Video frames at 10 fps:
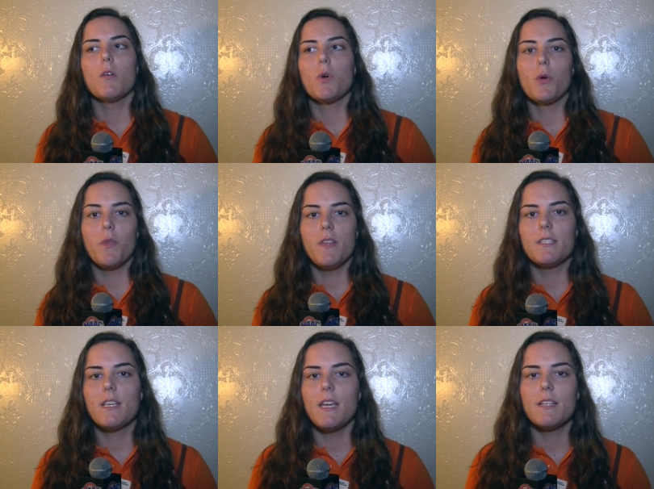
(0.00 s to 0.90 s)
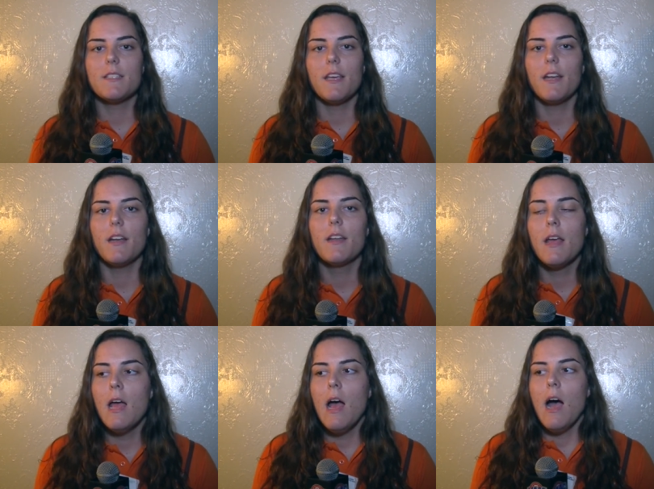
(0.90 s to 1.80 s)
to work with these kids and
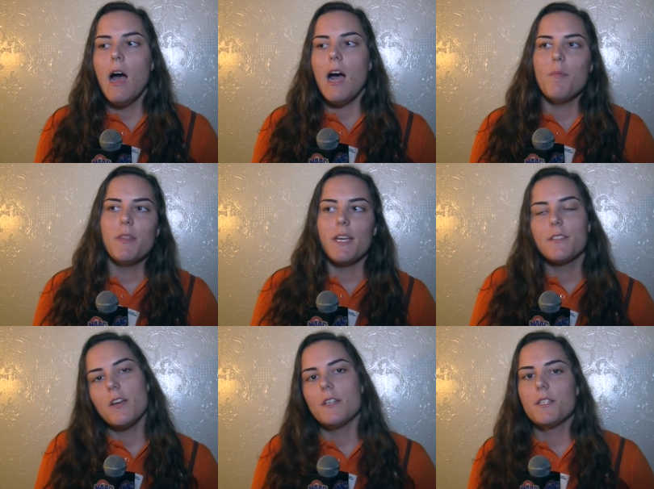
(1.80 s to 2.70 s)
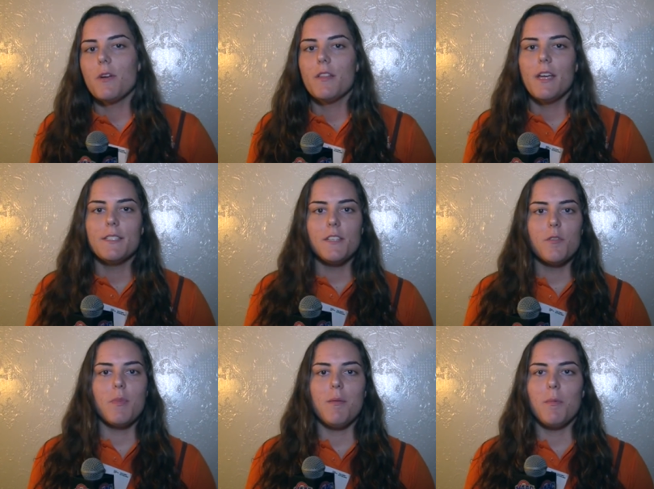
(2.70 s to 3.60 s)
I've been like tossing around the
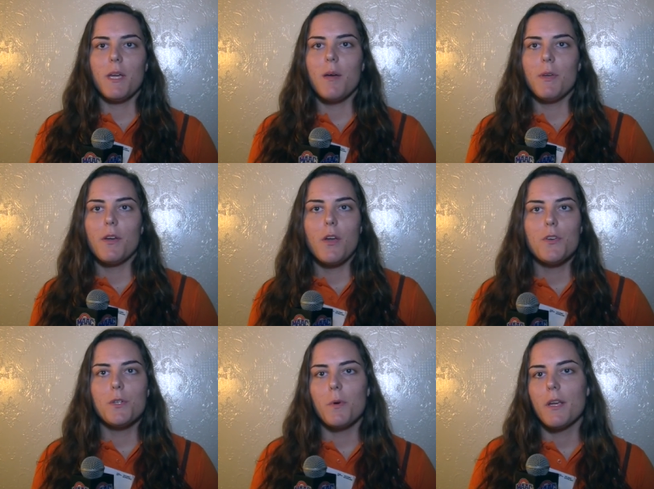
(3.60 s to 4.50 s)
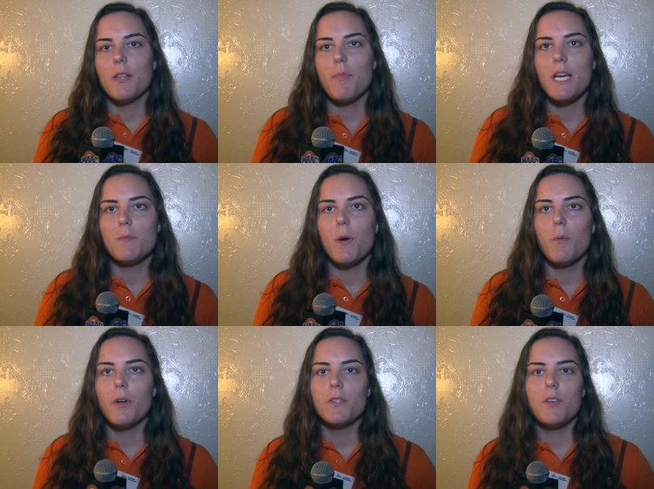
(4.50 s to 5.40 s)
idea of maybe becoming a coach or working in the basketball
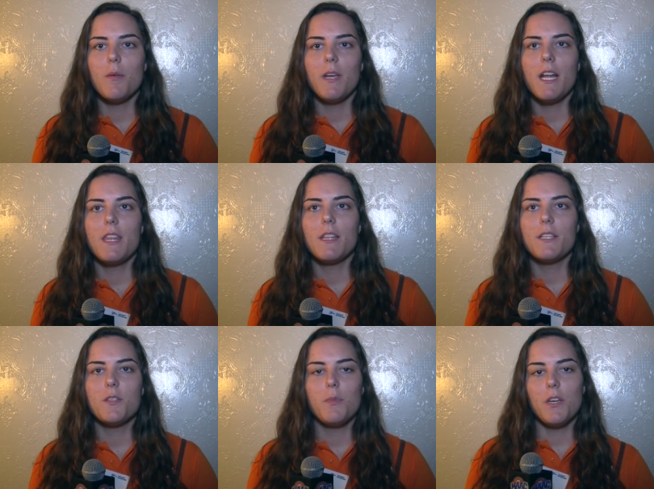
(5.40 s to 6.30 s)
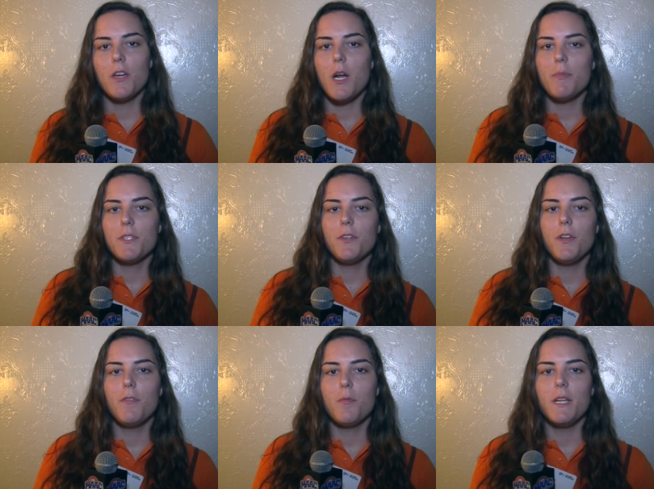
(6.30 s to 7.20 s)
world. So I mean, I think this will be a good
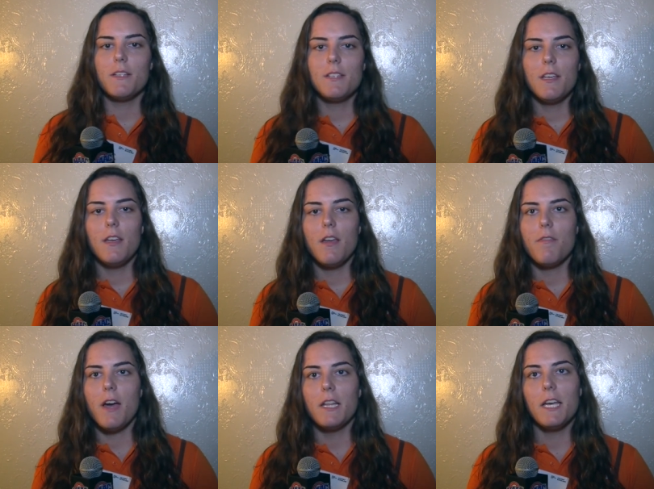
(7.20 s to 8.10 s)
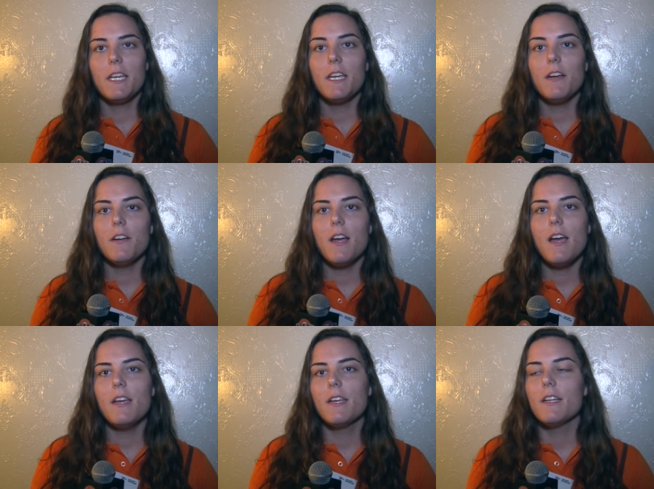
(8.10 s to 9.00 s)
opportunity for me to see if I like it or
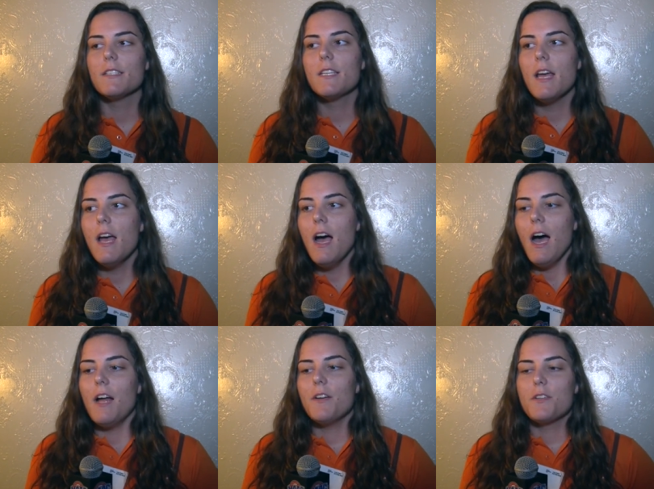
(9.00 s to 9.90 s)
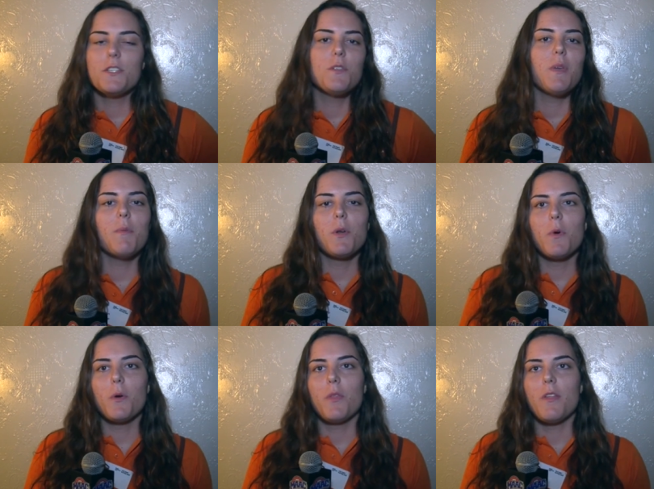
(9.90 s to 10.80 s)
not, and I don't know, just to be able to
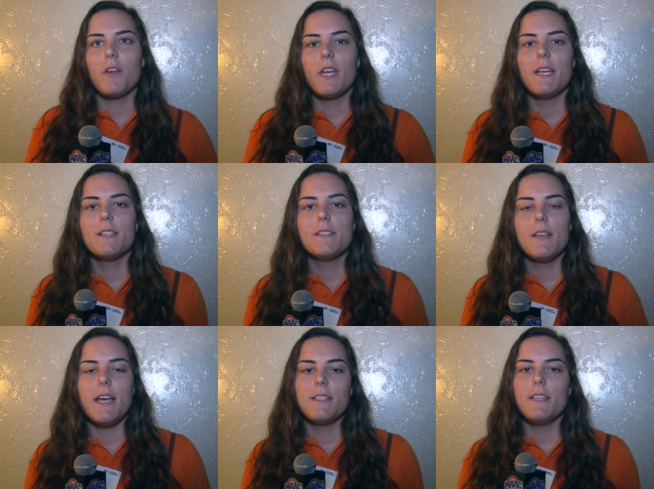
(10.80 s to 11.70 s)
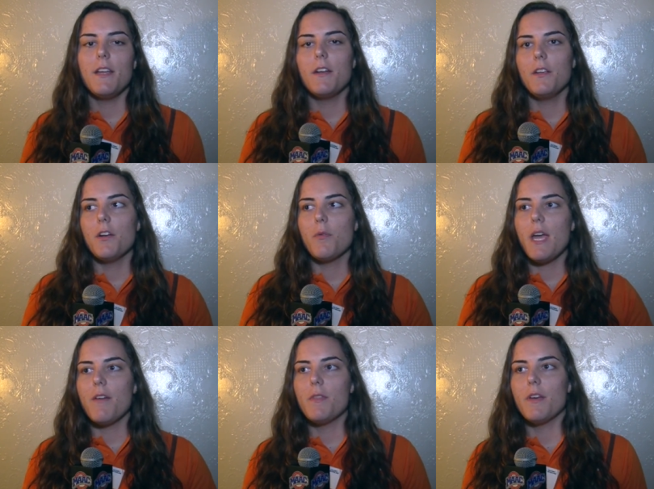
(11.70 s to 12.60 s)
work with other kids. At Siena, you know, we
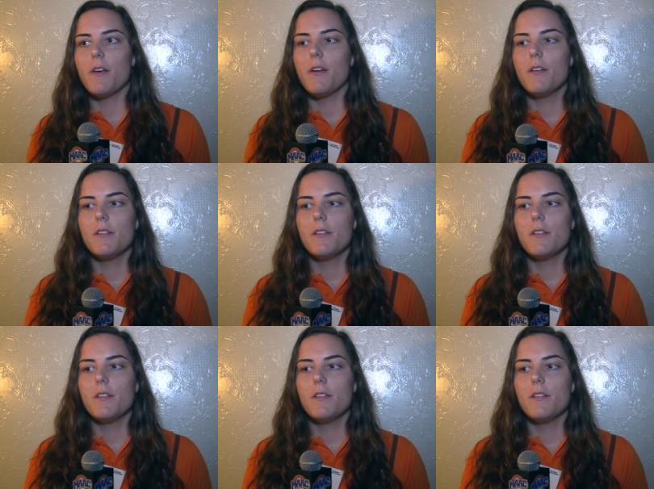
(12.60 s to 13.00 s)
have the